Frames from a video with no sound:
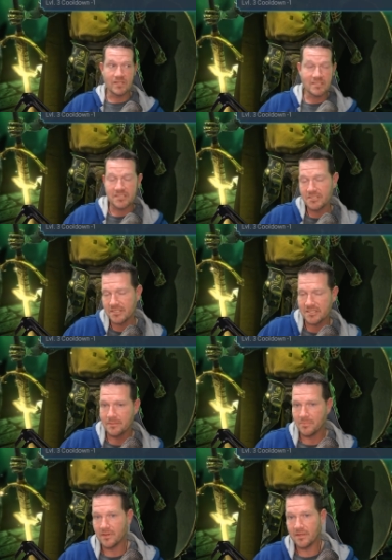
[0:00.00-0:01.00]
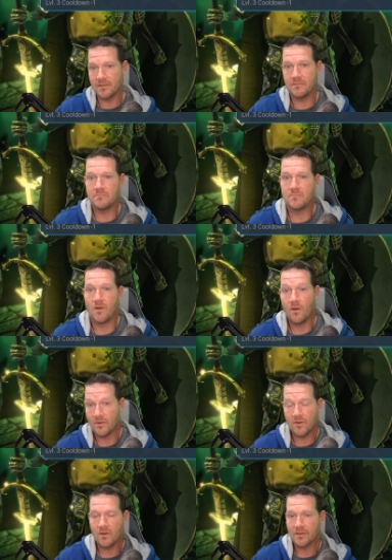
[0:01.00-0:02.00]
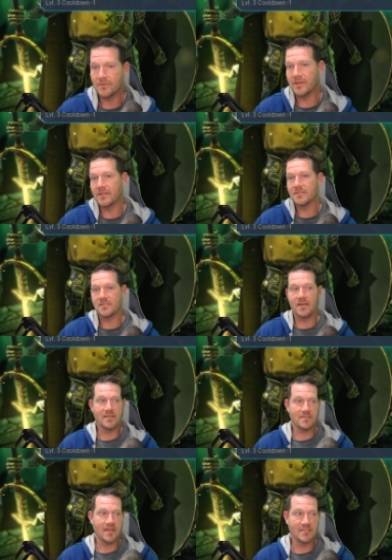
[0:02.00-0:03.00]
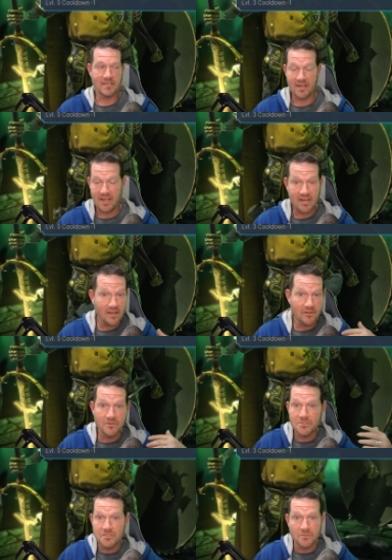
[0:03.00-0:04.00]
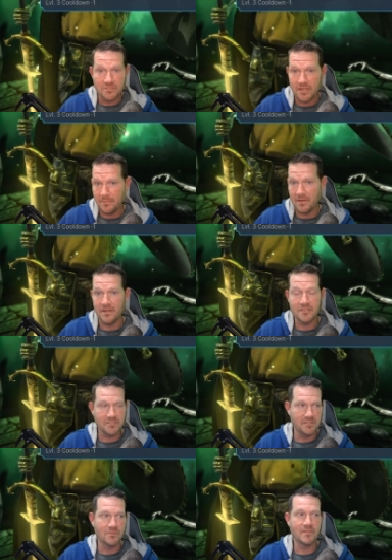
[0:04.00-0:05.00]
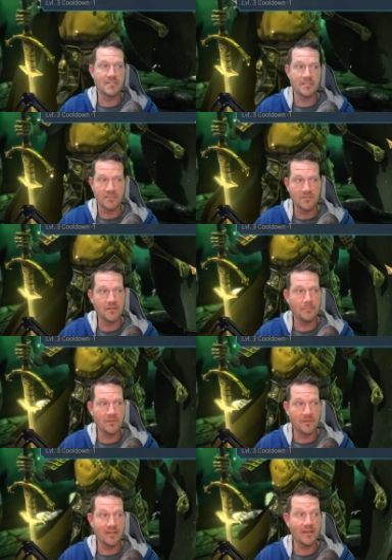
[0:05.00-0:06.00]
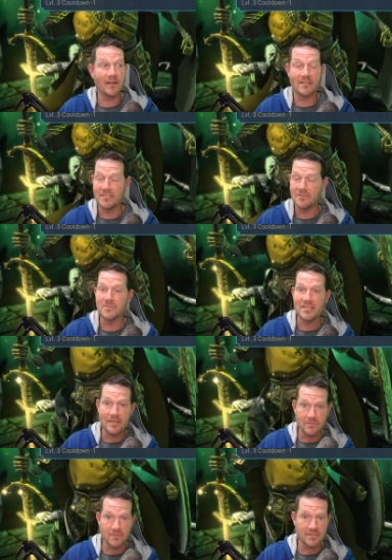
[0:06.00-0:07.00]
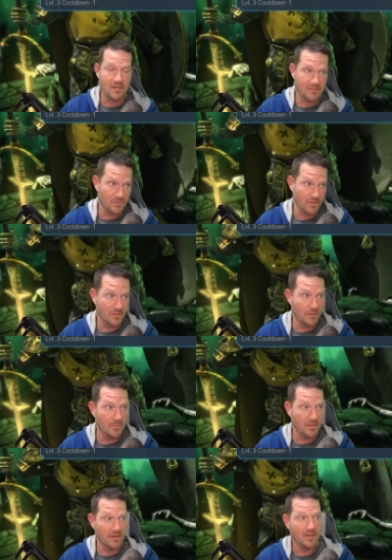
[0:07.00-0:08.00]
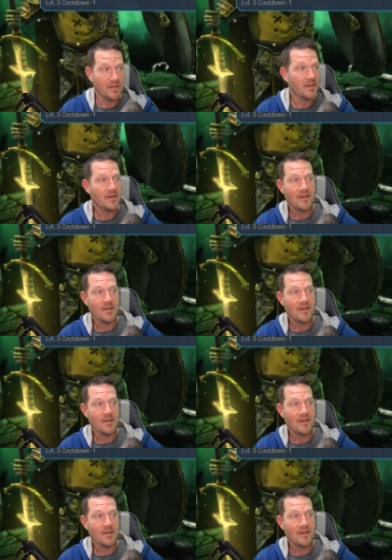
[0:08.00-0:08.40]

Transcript: This is just simply hard to argue against as as in any other shield champion. A shield is a good ability. A continuous heal is also a good ability.